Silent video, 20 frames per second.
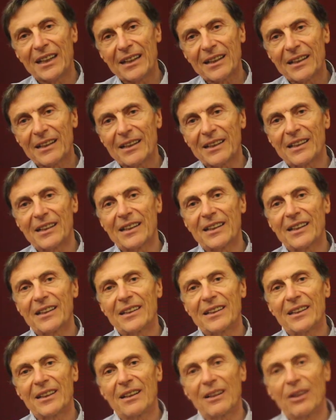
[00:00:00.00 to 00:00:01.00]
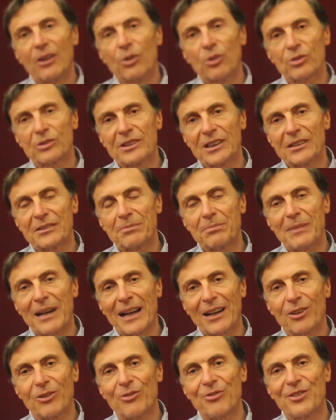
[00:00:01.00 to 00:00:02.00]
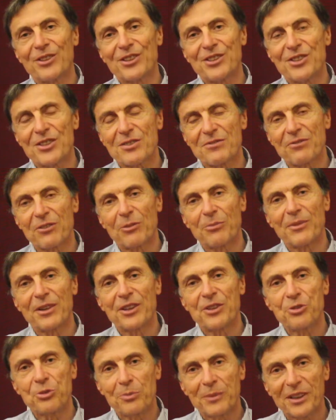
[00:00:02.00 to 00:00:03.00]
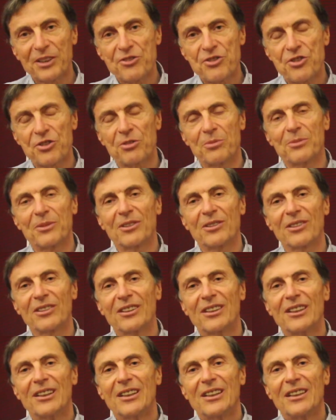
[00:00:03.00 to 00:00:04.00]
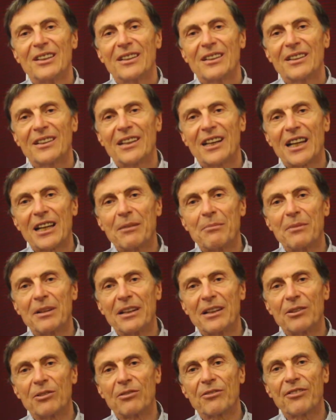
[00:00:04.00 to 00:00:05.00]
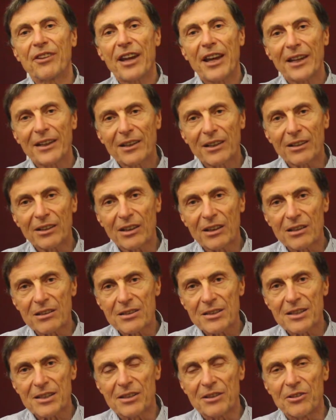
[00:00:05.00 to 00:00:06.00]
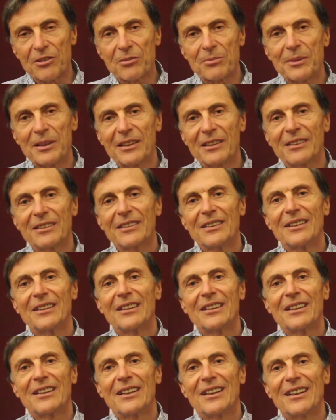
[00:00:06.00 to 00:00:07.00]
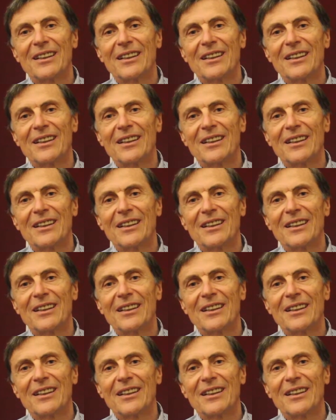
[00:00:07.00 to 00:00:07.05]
And then I looked at macrophages from a human tumor, namely ovarian carcinoma